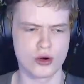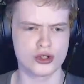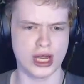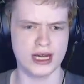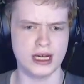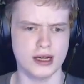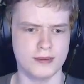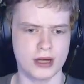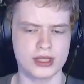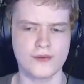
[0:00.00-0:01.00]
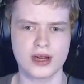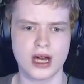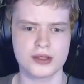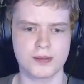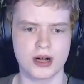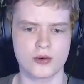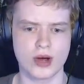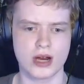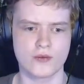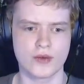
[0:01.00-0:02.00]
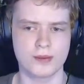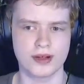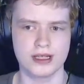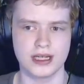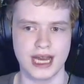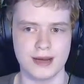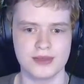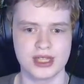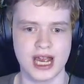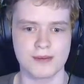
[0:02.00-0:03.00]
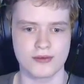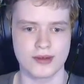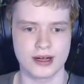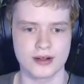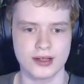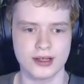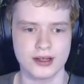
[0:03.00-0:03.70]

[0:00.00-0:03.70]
Damn. I'll definitely cut out the part where I replayed the game temporarily.